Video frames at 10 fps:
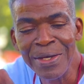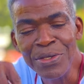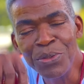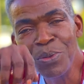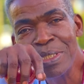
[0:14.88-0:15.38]

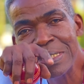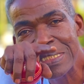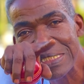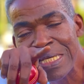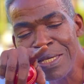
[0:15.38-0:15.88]
You know, the
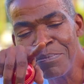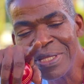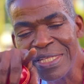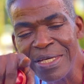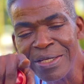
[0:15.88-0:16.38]
same
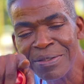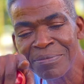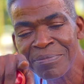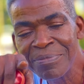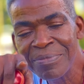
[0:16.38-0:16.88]
thing
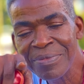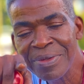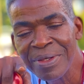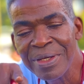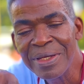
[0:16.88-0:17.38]

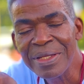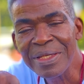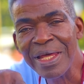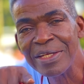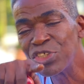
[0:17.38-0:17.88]

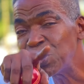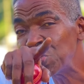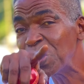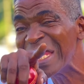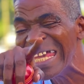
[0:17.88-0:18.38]
that
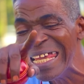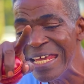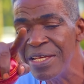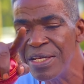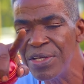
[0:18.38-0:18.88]
should
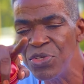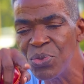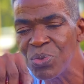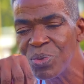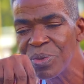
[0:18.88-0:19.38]
hinder
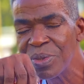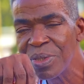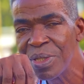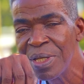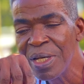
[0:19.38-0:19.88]
you
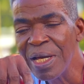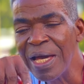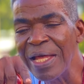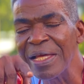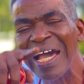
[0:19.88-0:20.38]

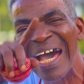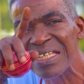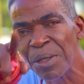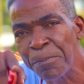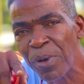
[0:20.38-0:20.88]
can
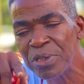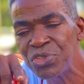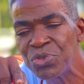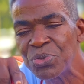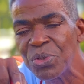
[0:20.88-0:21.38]

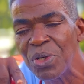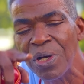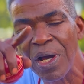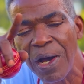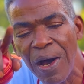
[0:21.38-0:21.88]
catapult you
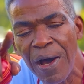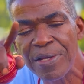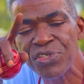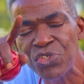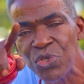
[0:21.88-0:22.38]
or
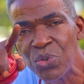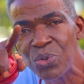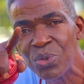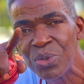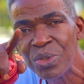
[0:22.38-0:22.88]
cause
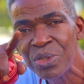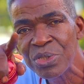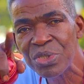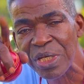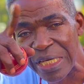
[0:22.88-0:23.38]
you
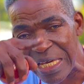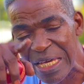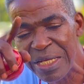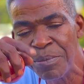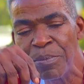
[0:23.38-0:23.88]
to
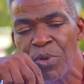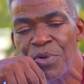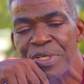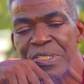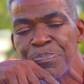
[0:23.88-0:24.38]
gain
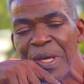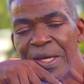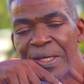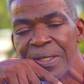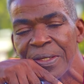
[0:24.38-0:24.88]
more
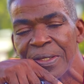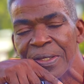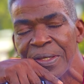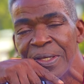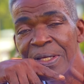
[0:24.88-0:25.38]
respect.
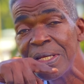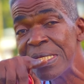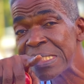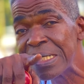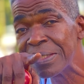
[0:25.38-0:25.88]

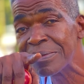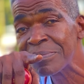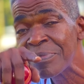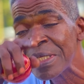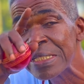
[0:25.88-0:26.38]
Listen,
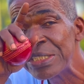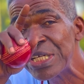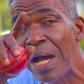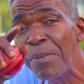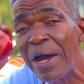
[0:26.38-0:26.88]

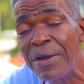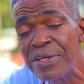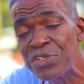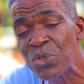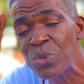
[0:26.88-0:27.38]
Shamar
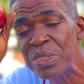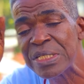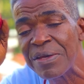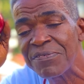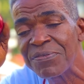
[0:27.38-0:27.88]

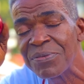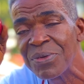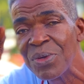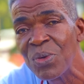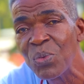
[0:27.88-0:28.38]
Joseph
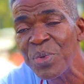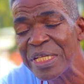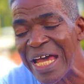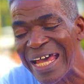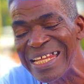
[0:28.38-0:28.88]

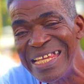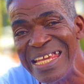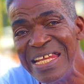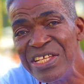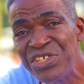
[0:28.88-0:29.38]
with an
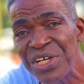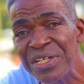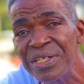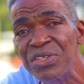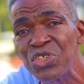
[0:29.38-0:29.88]

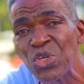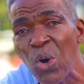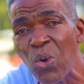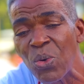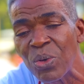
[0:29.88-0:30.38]
injured
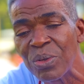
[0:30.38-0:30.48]
toe.